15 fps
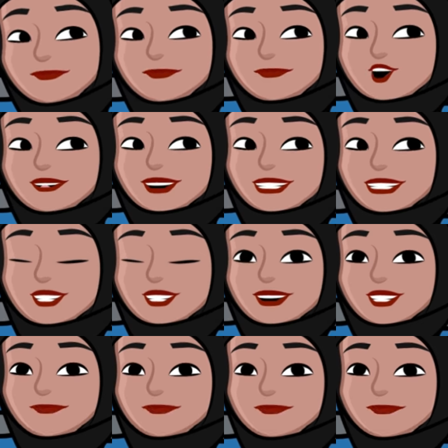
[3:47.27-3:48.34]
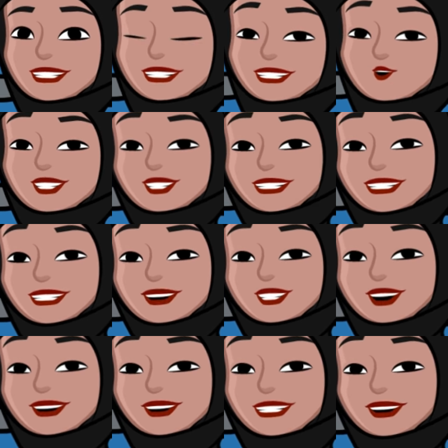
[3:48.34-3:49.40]
While listening, students should
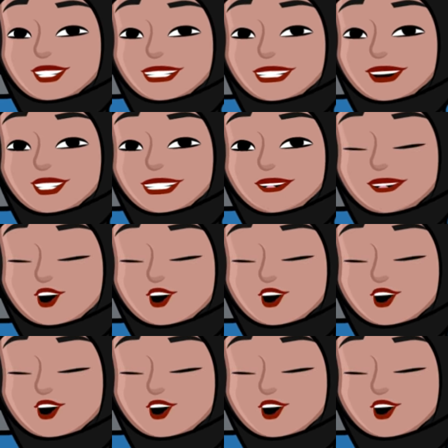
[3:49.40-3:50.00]
pay attention to the